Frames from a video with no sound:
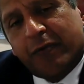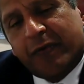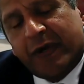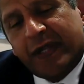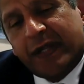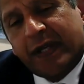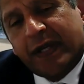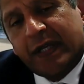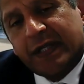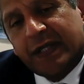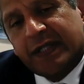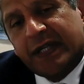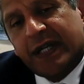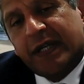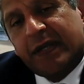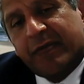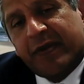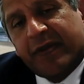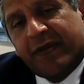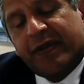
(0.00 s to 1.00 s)
either going to see
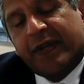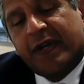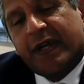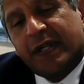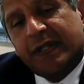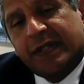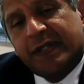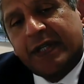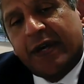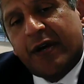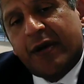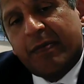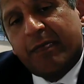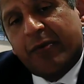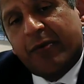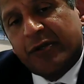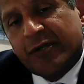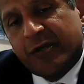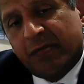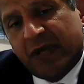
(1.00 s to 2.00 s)
them a third time,
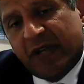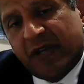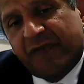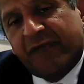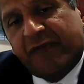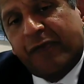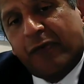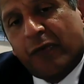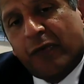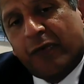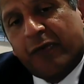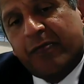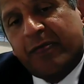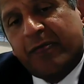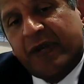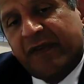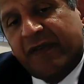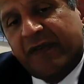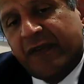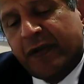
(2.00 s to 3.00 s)
possibly a fourth.
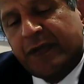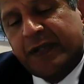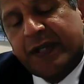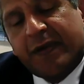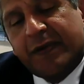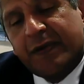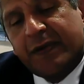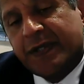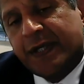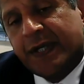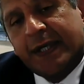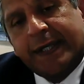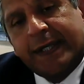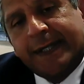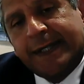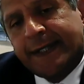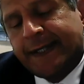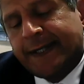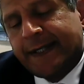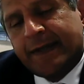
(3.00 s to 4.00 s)
But if you don't
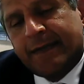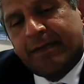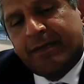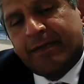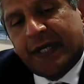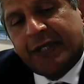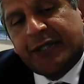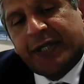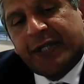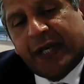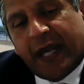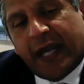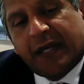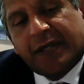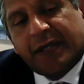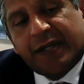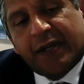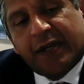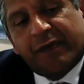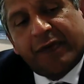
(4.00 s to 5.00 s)
manage to get
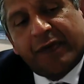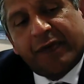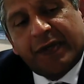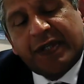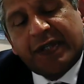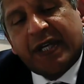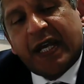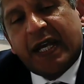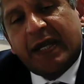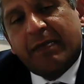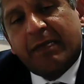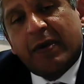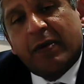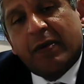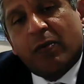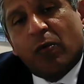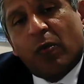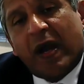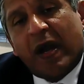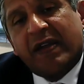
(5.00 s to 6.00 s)
yourself on the same
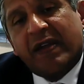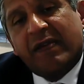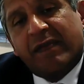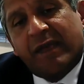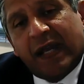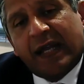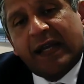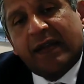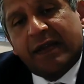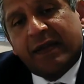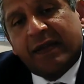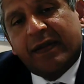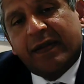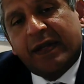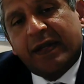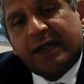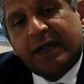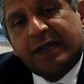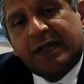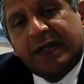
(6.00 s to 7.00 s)
wavelength
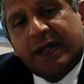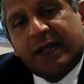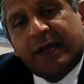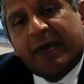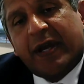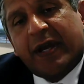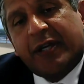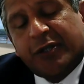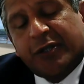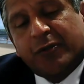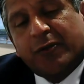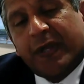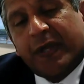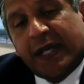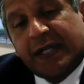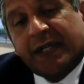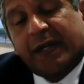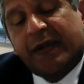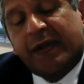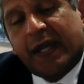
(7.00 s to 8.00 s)
as the patient, or
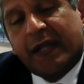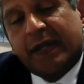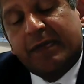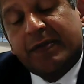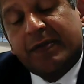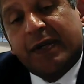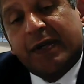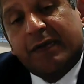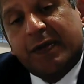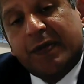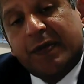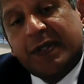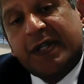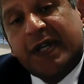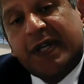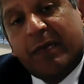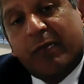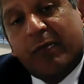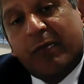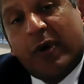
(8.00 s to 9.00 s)
they don't get themselves on the
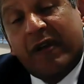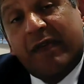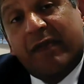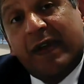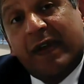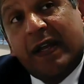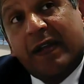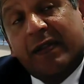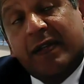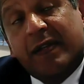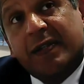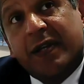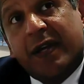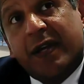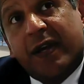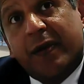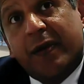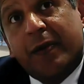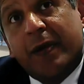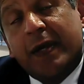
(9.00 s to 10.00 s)
same wavelength as
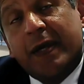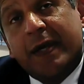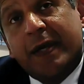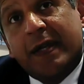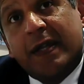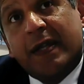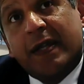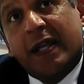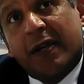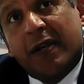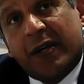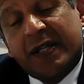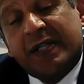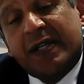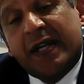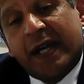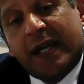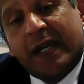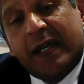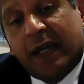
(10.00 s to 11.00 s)
you, then I
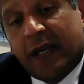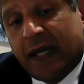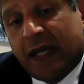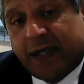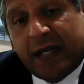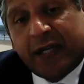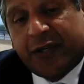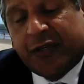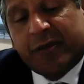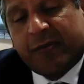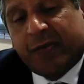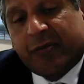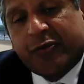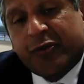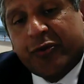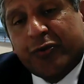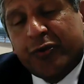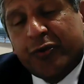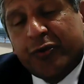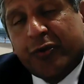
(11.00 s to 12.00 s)
say, and Hesham, I'm
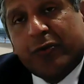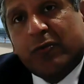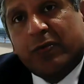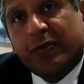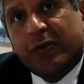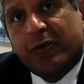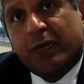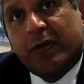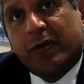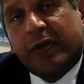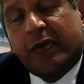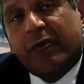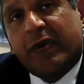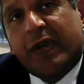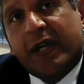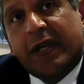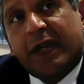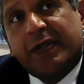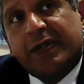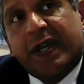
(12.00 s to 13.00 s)
sure you'll
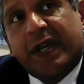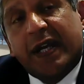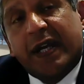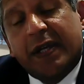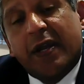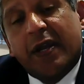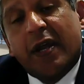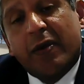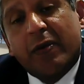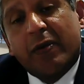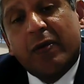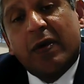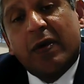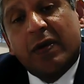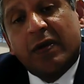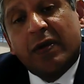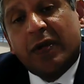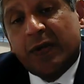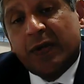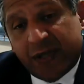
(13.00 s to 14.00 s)
agree, you say no.
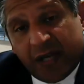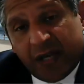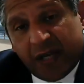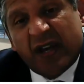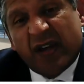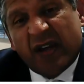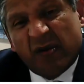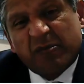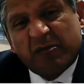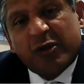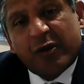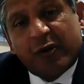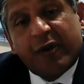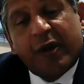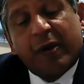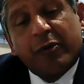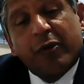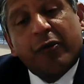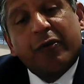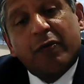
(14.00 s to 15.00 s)
You say no. I'm sorry,
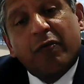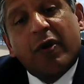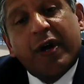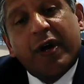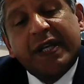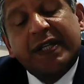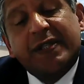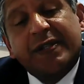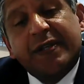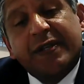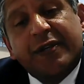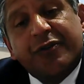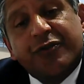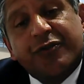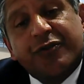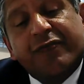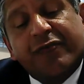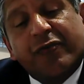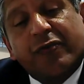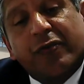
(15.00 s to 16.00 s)
I'm not the right
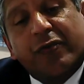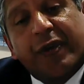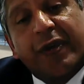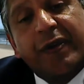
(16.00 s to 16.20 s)
surgeon for you.